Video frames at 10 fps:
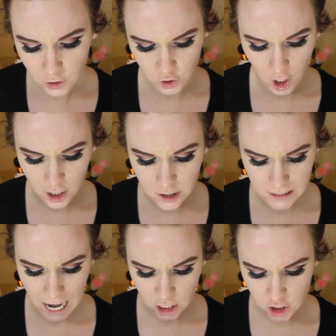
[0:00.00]

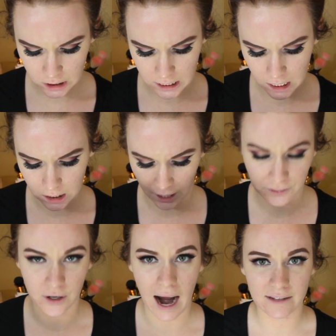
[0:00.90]
Nars actually
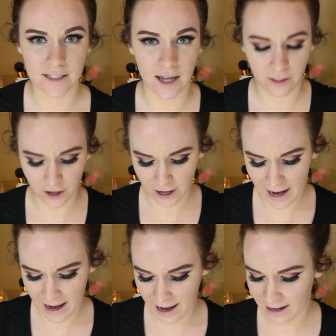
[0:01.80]
got their act together
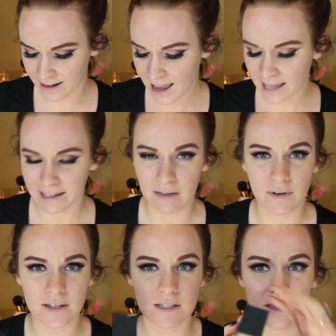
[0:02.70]
and gave
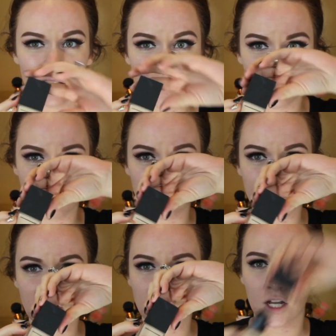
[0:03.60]
us their
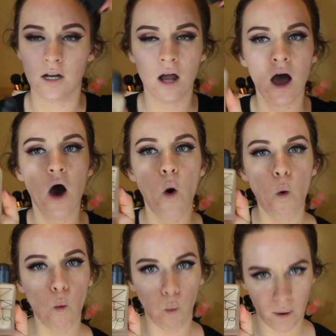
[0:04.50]
foundation
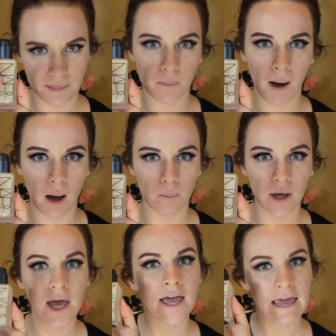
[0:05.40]
with a pump.
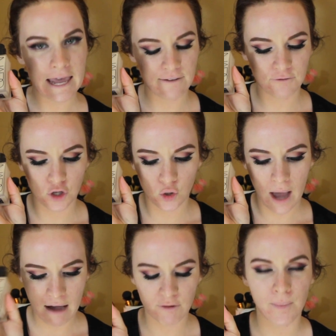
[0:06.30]
If you
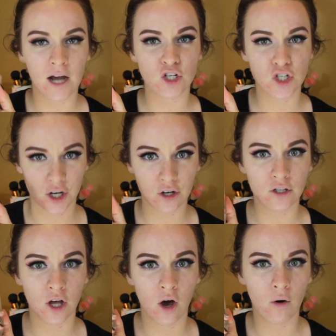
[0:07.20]
ever bought Sheer
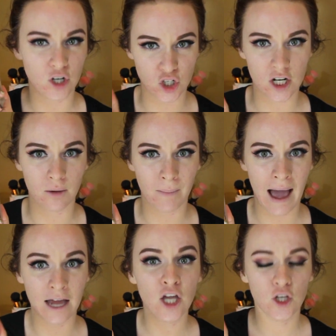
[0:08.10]
Glow or Sheer
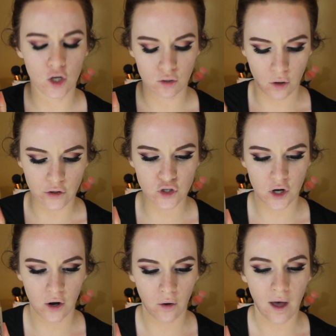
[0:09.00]
Matte, you know the
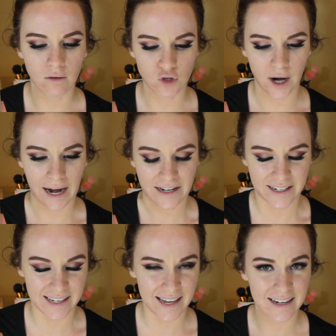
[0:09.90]
struggle of trying
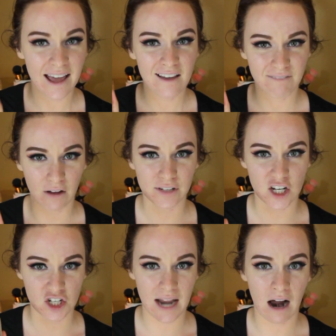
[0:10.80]
to get
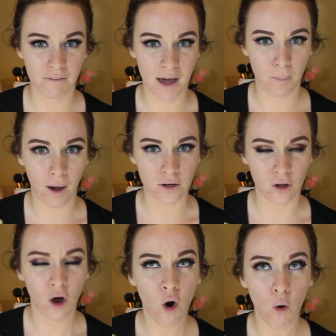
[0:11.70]
foundation out of that
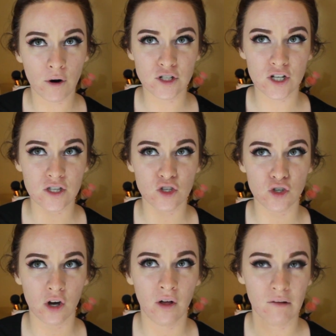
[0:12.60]
bottle, or just the
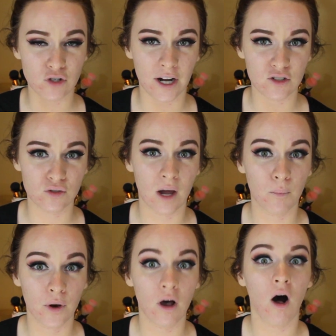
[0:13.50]
struggle of trying to
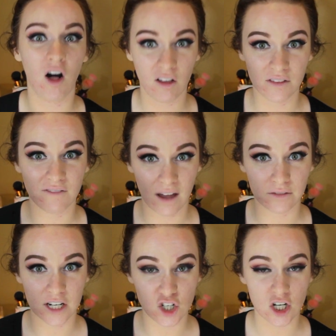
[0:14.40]
not put all of the
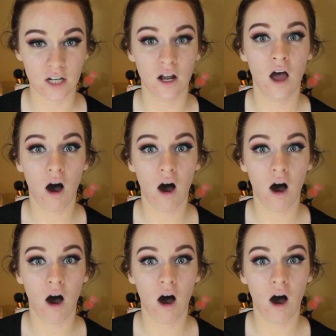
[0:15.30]
foundation